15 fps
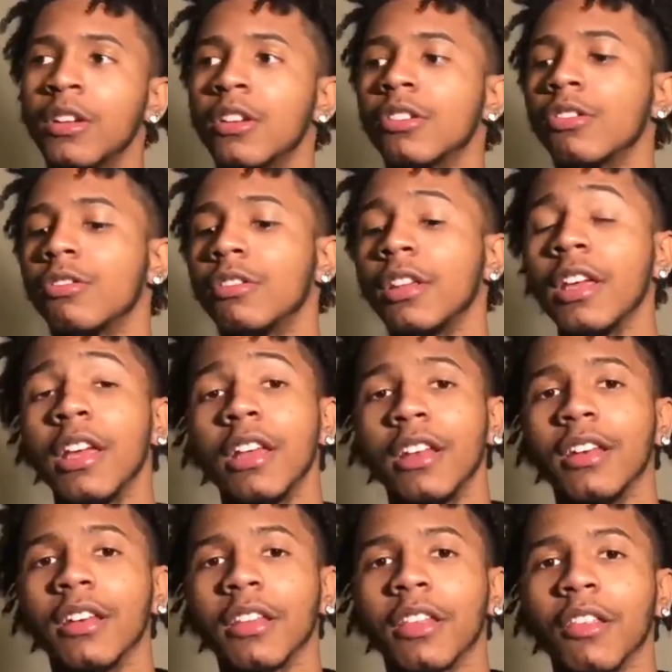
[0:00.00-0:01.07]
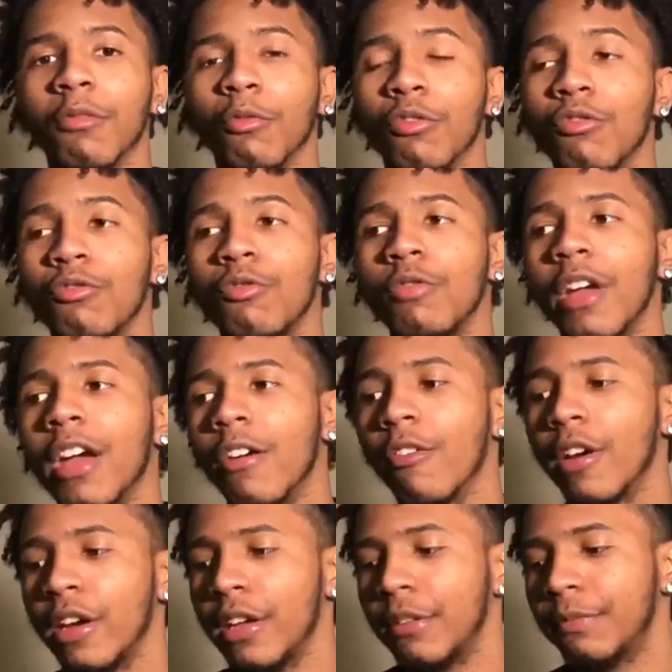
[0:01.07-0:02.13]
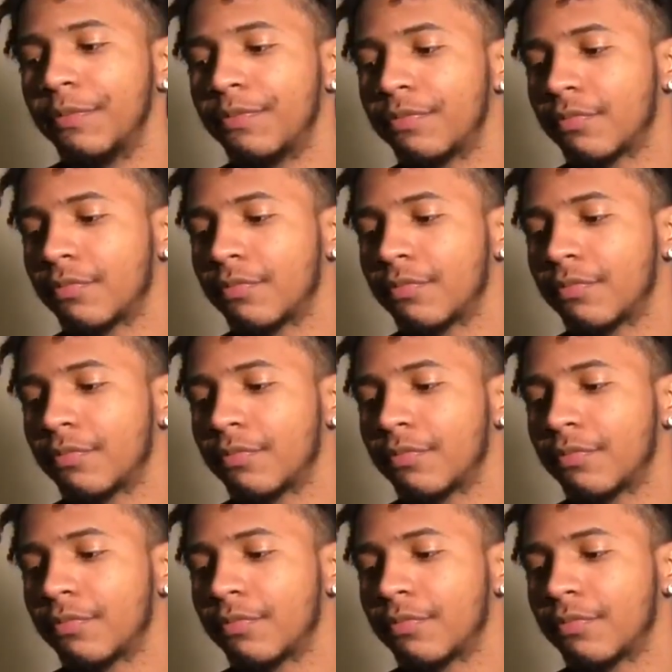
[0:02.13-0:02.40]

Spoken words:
So then, when you do that, right,